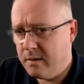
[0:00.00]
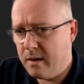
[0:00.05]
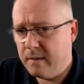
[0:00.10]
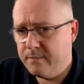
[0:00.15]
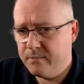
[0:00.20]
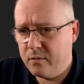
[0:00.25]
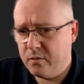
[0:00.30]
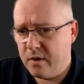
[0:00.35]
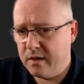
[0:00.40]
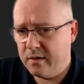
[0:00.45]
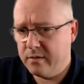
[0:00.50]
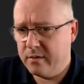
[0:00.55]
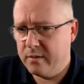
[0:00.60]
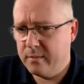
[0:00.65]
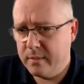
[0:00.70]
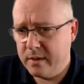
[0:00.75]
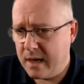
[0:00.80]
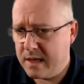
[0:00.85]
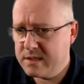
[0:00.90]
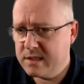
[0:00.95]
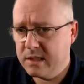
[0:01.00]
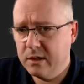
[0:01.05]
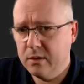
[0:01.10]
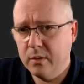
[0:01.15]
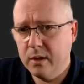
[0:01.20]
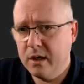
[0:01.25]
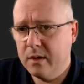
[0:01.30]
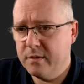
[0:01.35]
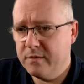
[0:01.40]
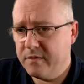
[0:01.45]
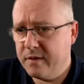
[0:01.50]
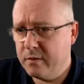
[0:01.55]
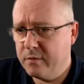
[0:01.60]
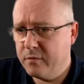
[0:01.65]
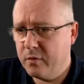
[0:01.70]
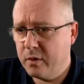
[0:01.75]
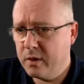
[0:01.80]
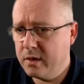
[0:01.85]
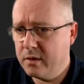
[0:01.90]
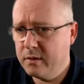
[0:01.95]
Rather than me actually loading up the file for
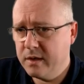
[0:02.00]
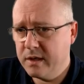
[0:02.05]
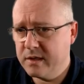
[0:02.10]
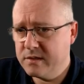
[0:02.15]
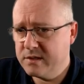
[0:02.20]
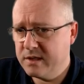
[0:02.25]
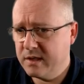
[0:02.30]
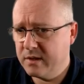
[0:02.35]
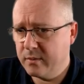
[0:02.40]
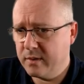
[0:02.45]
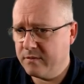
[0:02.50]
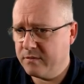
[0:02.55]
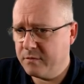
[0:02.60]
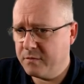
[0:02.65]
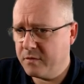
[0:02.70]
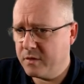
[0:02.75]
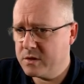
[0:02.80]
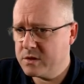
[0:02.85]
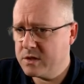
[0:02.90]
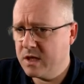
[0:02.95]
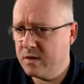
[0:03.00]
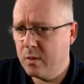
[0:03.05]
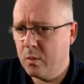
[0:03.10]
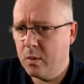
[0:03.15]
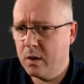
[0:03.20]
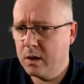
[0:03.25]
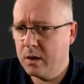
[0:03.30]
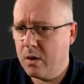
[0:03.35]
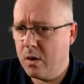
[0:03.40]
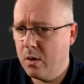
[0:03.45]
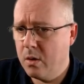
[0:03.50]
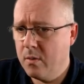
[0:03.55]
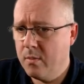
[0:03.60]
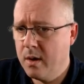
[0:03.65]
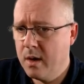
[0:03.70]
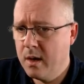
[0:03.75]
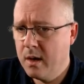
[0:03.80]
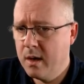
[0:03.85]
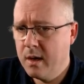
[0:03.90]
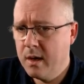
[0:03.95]
you, you can see that we have the first name in one column
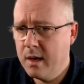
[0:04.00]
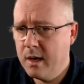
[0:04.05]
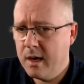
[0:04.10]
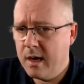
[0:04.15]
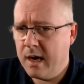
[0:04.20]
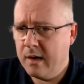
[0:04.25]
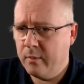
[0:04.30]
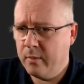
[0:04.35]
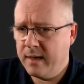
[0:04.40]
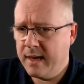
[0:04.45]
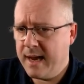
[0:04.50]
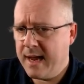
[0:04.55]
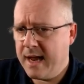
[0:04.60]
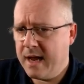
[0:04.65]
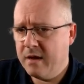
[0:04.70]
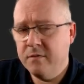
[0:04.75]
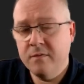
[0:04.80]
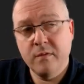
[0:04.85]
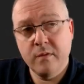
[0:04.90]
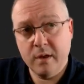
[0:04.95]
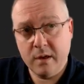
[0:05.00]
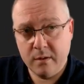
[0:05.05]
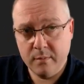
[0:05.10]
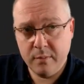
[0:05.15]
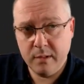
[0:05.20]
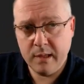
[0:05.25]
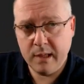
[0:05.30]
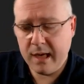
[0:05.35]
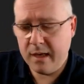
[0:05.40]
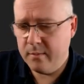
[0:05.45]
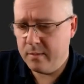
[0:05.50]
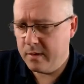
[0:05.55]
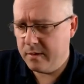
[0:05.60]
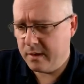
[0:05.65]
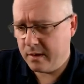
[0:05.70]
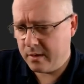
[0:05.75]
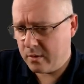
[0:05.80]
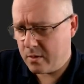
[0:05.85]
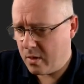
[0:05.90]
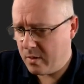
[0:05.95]
and we have the company name in the
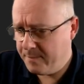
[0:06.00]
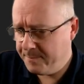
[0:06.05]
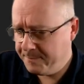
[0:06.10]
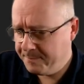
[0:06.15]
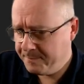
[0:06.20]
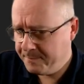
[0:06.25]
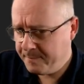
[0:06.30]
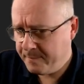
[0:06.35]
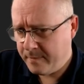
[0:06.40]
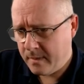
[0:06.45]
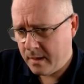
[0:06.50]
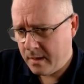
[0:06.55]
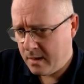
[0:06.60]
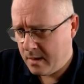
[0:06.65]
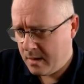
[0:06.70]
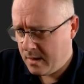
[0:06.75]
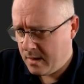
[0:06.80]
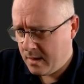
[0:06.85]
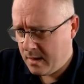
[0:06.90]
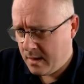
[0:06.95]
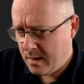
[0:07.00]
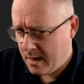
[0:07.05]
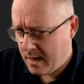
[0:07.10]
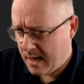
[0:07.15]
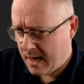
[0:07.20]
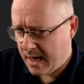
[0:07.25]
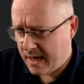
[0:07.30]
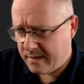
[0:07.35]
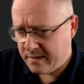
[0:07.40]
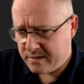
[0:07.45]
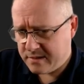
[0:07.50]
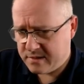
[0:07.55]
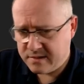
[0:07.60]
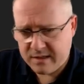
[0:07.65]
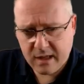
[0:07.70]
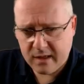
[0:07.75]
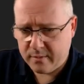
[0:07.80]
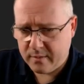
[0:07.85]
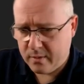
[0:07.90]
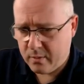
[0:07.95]
other column. And it's just
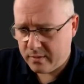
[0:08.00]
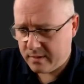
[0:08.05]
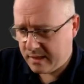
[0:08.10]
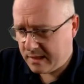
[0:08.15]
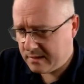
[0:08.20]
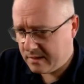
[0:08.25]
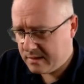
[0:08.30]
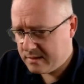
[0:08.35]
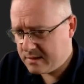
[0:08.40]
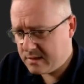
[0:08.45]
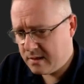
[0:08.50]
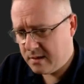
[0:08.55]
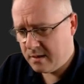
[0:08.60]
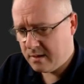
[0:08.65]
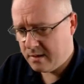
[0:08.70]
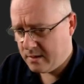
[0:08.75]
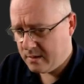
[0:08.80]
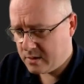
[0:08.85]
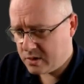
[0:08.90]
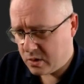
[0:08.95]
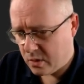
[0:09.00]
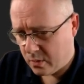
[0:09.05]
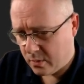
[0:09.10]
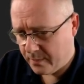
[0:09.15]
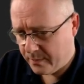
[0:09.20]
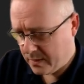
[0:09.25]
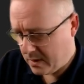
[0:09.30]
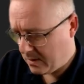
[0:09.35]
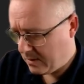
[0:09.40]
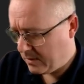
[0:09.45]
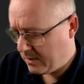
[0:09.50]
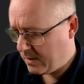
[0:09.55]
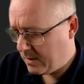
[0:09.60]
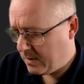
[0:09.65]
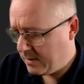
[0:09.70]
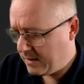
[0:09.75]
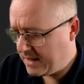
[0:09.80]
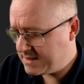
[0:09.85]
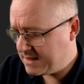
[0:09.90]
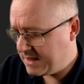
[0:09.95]
telling me what the data is. So
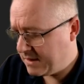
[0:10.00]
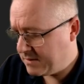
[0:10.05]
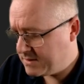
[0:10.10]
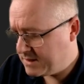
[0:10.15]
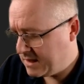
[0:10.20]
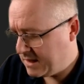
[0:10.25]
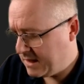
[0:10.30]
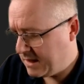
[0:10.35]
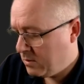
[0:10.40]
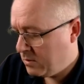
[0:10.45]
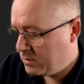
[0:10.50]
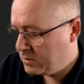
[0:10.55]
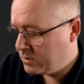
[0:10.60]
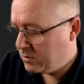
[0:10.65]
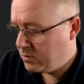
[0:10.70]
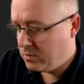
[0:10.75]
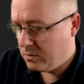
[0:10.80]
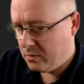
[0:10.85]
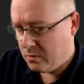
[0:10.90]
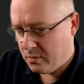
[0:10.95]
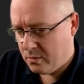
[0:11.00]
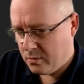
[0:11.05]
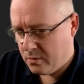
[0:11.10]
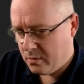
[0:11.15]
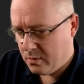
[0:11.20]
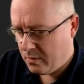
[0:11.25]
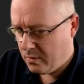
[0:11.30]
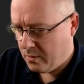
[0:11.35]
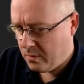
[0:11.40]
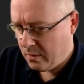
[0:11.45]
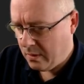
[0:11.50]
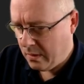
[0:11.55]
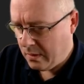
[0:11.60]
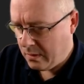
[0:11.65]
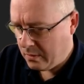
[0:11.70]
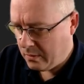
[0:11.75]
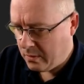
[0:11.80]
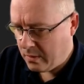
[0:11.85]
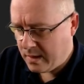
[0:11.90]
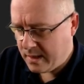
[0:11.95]
let's say I say, so
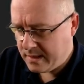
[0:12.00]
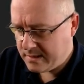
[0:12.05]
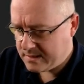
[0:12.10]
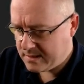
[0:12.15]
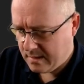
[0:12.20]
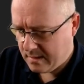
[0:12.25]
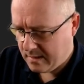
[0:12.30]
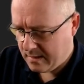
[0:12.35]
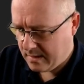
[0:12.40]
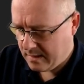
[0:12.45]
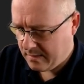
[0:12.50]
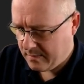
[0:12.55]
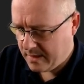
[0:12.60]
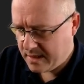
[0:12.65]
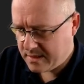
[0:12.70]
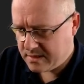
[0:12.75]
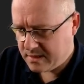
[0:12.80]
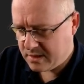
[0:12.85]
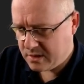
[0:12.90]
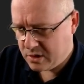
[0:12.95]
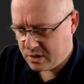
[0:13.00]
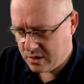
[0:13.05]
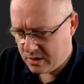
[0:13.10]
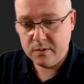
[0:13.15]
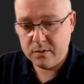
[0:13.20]
write a message.